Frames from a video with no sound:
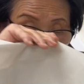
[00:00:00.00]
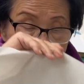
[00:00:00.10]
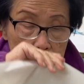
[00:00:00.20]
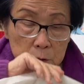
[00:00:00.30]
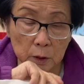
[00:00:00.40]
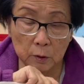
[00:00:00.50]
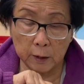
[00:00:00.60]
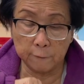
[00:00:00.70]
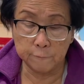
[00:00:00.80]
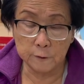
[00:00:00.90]
So
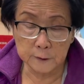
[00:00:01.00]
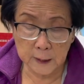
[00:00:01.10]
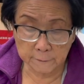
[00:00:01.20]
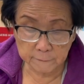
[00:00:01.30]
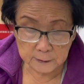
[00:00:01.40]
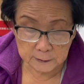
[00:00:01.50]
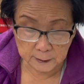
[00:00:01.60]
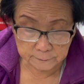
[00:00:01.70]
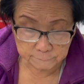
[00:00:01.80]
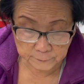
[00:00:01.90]
if you never
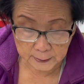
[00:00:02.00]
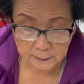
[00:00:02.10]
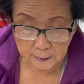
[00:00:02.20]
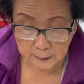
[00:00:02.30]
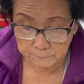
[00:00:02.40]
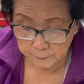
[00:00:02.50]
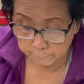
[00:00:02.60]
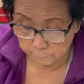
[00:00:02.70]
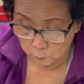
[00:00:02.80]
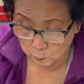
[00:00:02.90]
done fine line
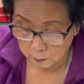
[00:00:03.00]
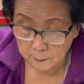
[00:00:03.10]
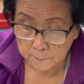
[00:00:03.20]
before,